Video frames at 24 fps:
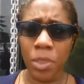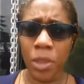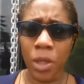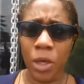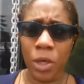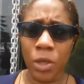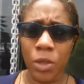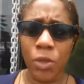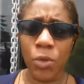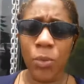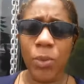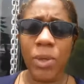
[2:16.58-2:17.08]

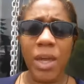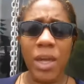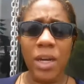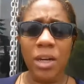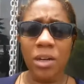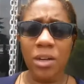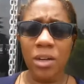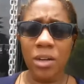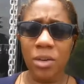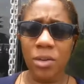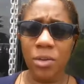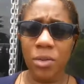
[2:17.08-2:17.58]
you get
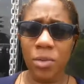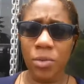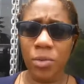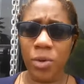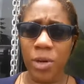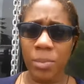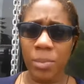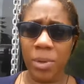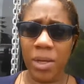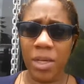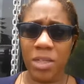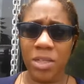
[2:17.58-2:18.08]
another
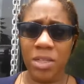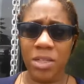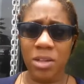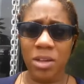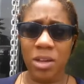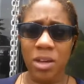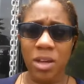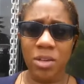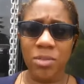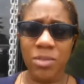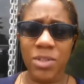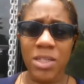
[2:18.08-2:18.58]
3 months
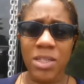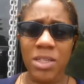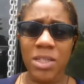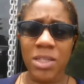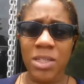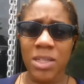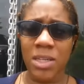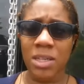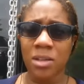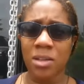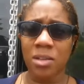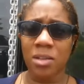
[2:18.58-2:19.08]
of
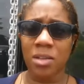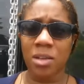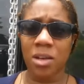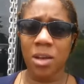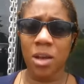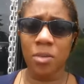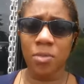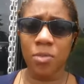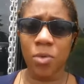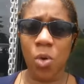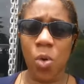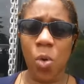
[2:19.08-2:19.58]
still,
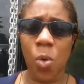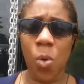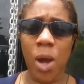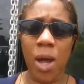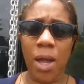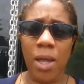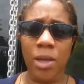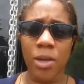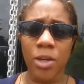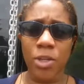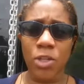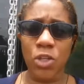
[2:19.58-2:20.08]
of
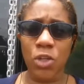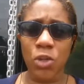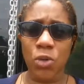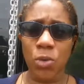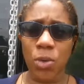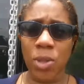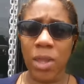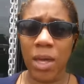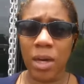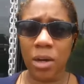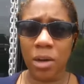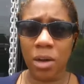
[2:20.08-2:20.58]
quiet. You
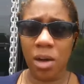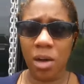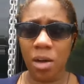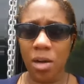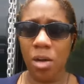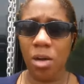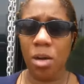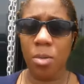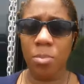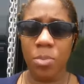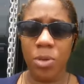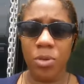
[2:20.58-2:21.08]
know that
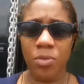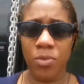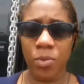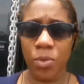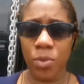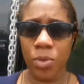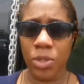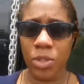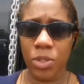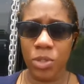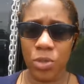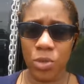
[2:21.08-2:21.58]
calm
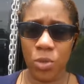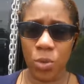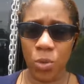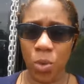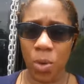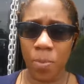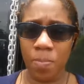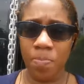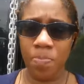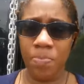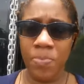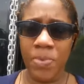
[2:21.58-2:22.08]
before the
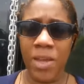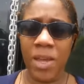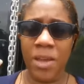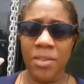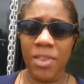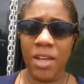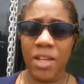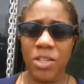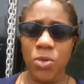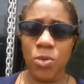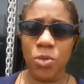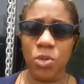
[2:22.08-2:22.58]
storm?
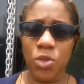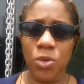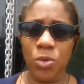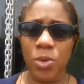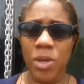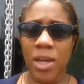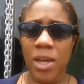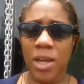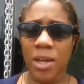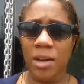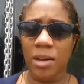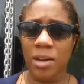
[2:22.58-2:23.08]
That's what you
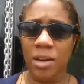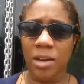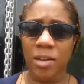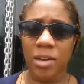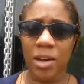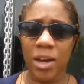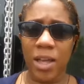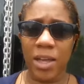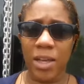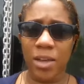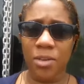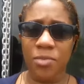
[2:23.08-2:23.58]
get
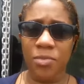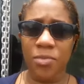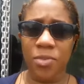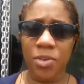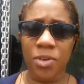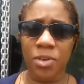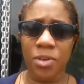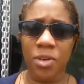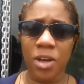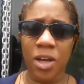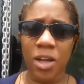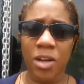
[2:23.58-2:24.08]
like
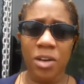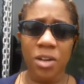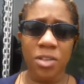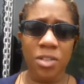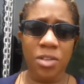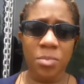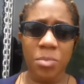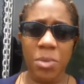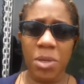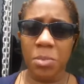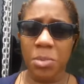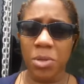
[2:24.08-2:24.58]
for another
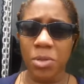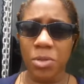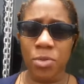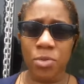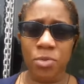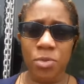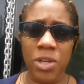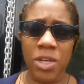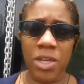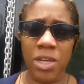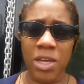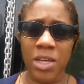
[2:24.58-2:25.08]
maybe
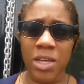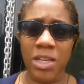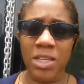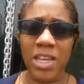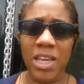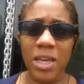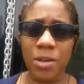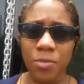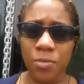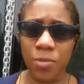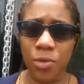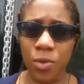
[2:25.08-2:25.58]
3 years,
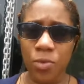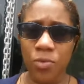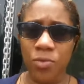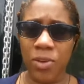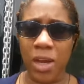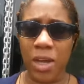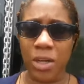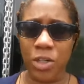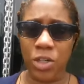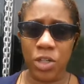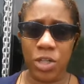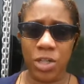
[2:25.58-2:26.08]
if you've
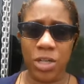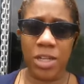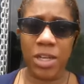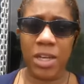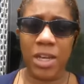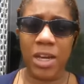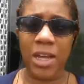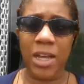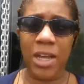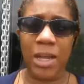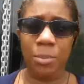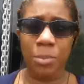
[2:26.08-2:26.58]
actually
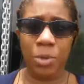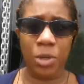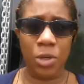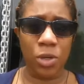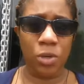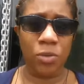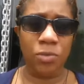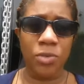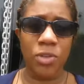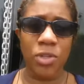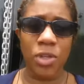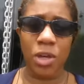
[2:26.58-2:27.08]
climbed and
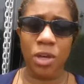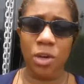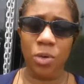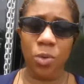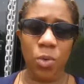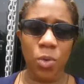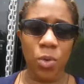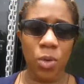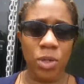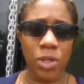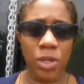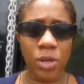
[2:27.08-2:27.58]
you've done
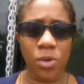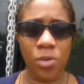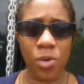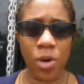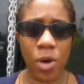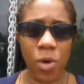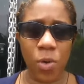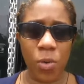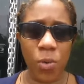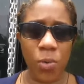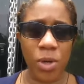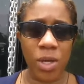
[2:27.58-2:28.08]
all the
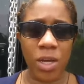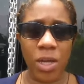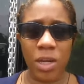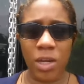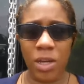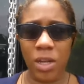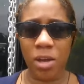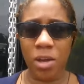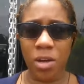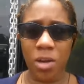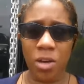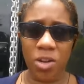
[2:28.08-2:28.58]
groundwork and
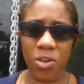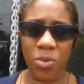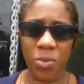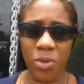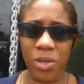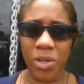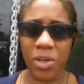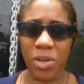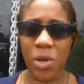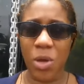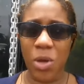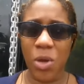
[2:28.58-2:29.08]
the hard
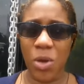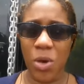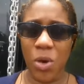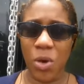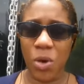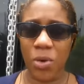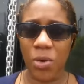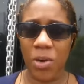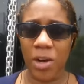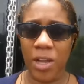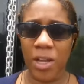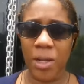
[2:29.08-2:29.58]
work,
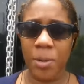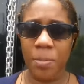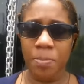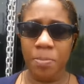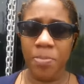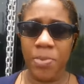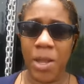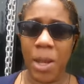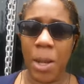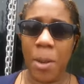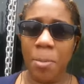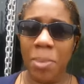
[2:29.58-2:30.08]
all right?
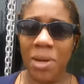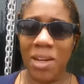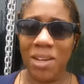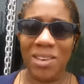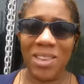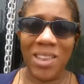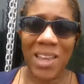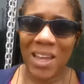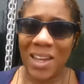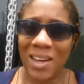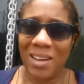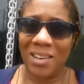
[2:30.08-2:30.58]
But
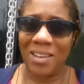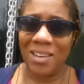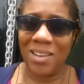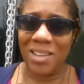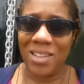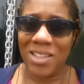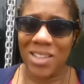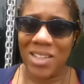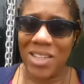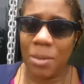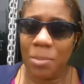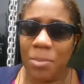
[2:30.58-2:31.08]
then
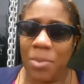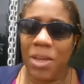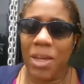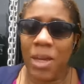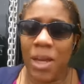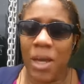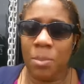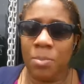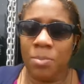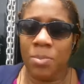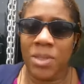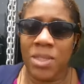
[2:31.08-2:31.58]
something
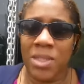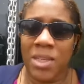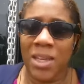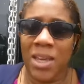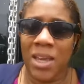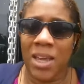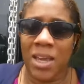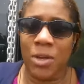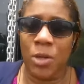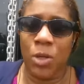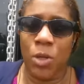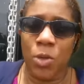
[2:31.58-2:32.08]
happens
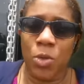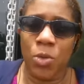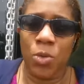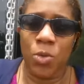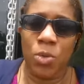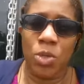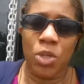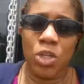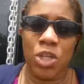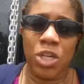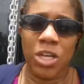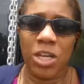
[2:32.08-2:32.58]
again, you know,
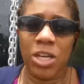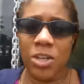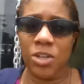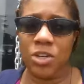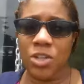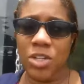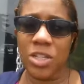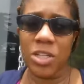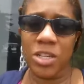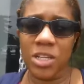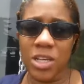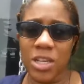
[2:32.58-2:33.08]

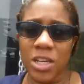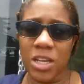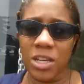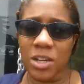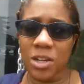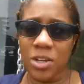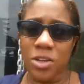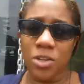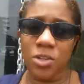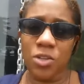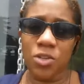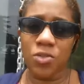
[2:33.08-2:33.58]
changes in the
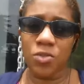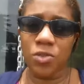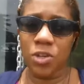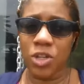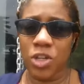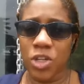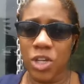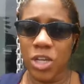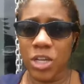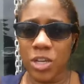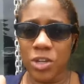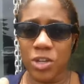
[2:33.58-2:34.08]
industry,
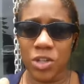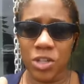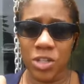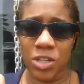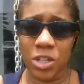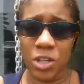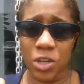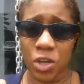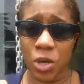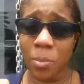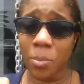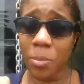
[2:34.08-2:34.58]
changes
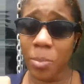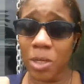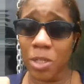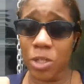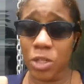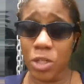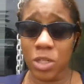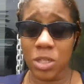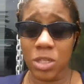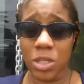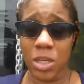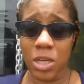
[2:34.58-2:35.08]
in your
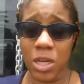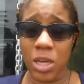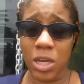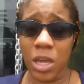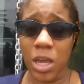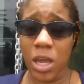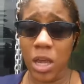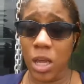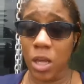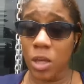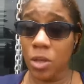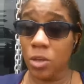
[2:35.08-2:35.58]
budgeting.
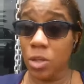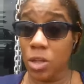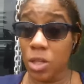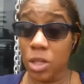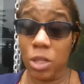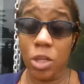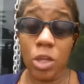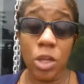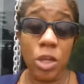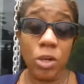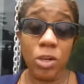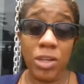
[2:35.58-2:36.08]

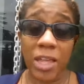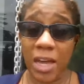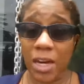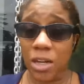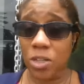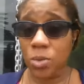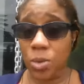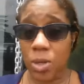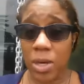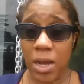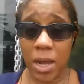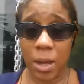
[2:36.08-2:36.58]
That
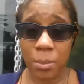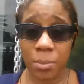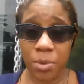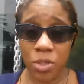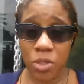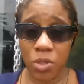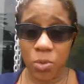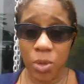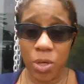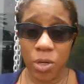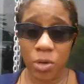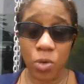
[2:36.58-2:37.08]
is what
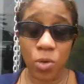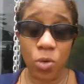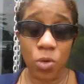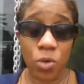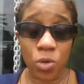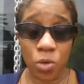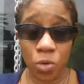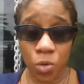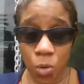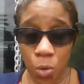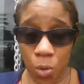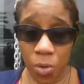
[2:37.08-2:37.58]
happens when
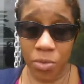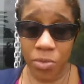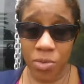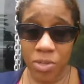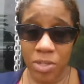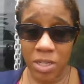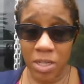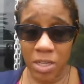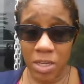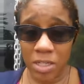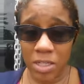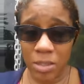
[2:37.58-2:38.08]
growth
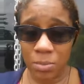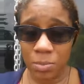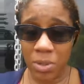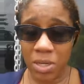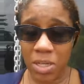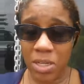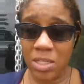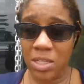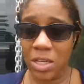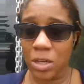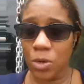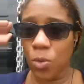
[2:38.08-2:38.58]
takes
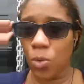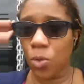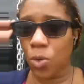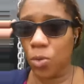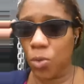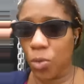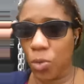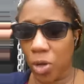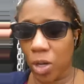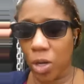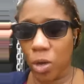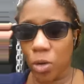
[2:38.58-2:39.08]
place. And
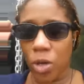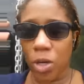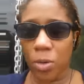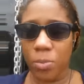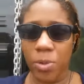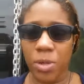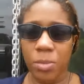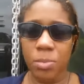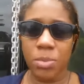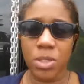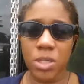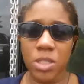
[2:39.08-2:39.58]
although a lot of
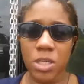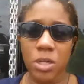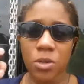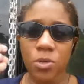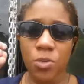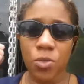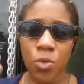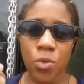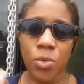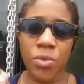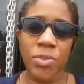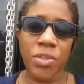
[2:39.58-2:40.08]
people say
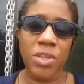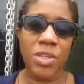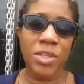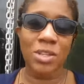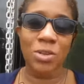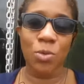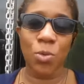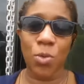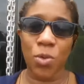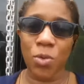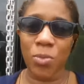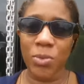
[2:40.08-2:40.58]
growth is
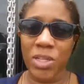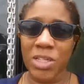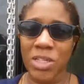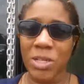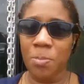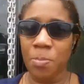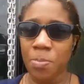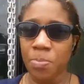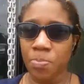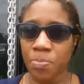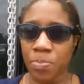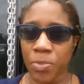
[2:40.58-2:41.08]
always
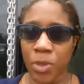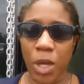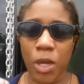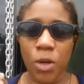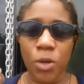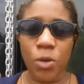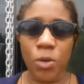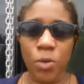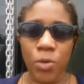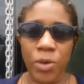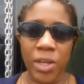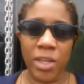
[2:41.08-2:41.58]
a
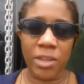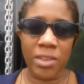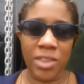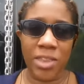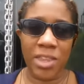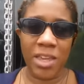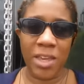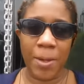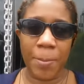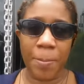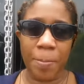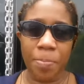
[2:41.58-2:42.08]
great
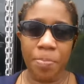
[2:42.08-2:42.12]
thing,